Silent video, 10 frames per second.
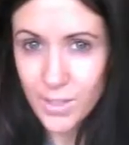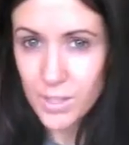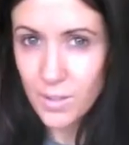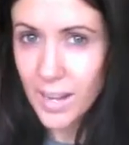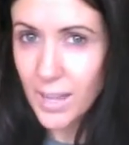
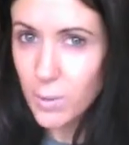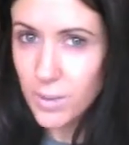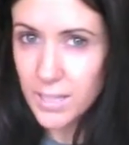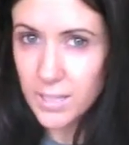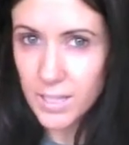So I've let all
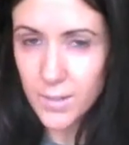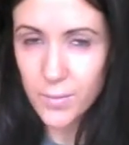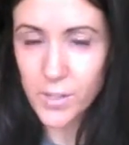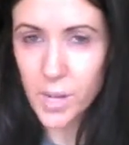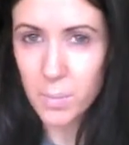that set in
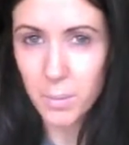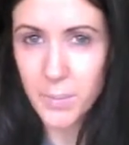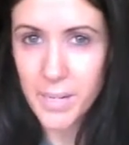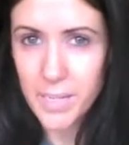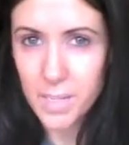for a couple of
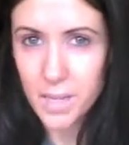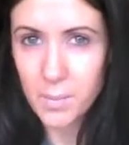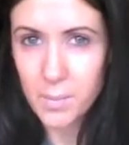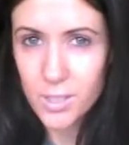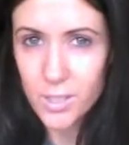minutes, and
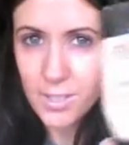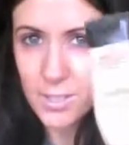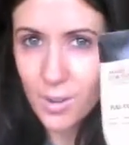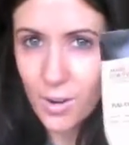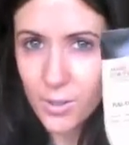I'm just going to
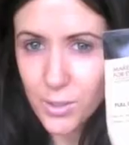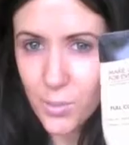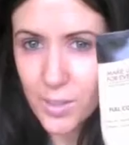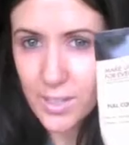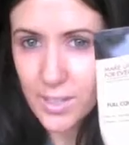start
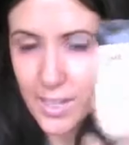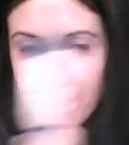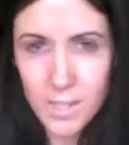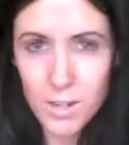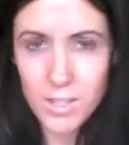with the
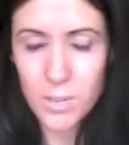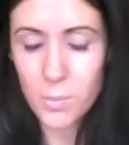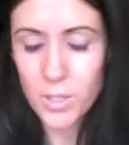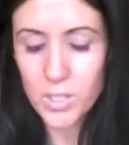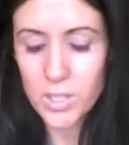next item,
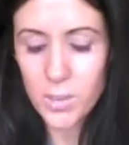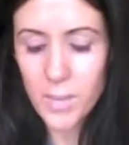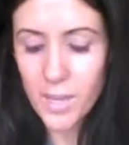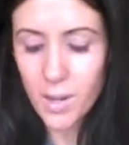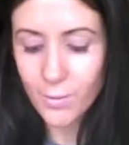which is the
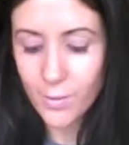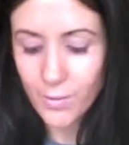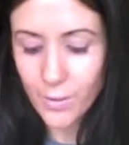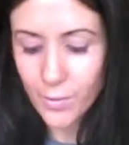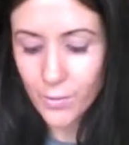Makeup
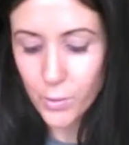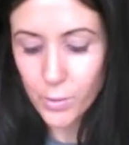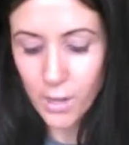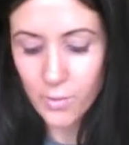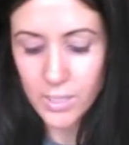Forever Full
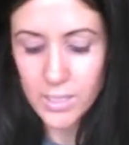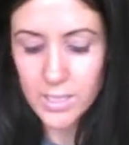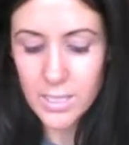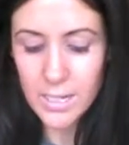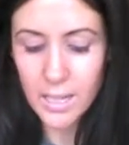Cover
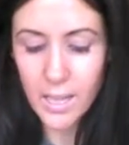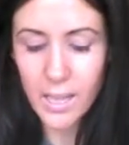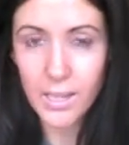Concealer,